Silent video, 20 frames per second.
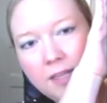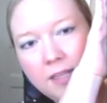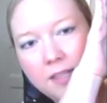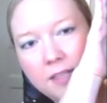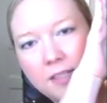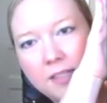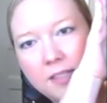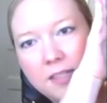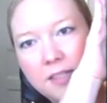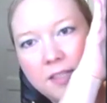
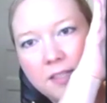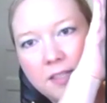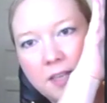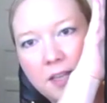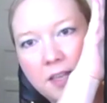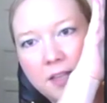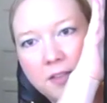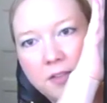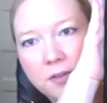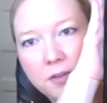This is
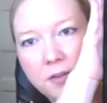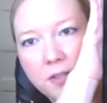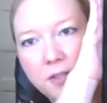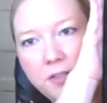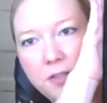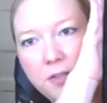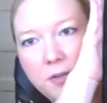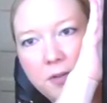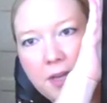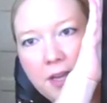a
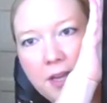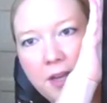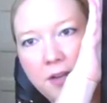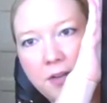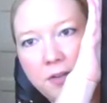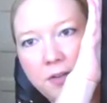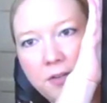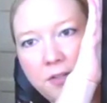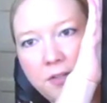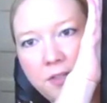32
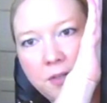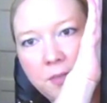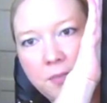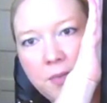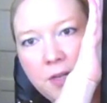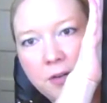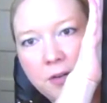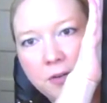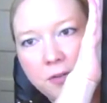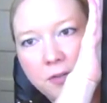count
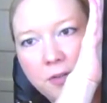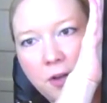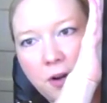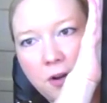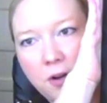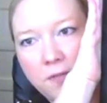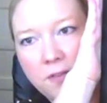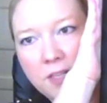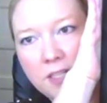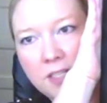Demeter's
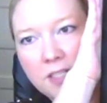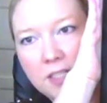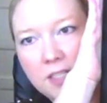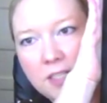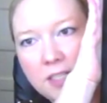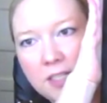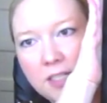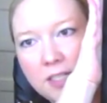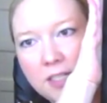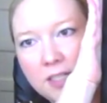
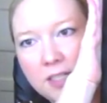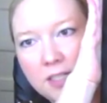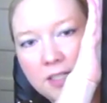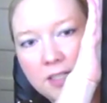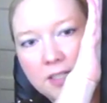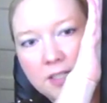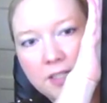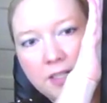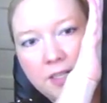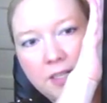Harvest
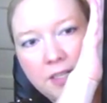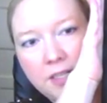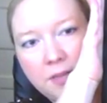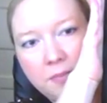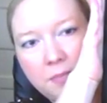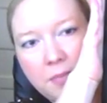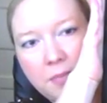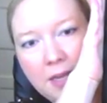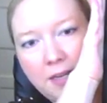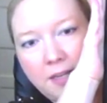
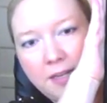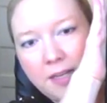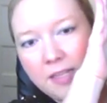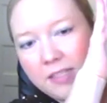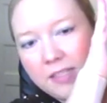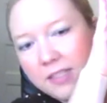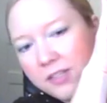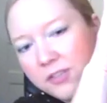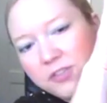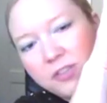linen by Die
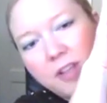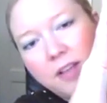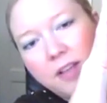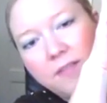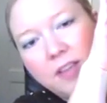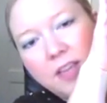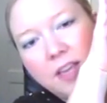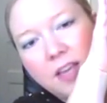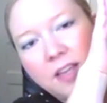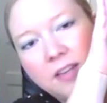Stitch Love
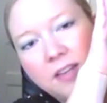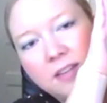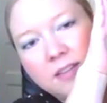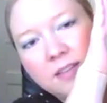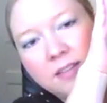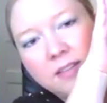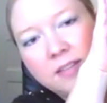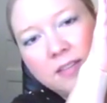again.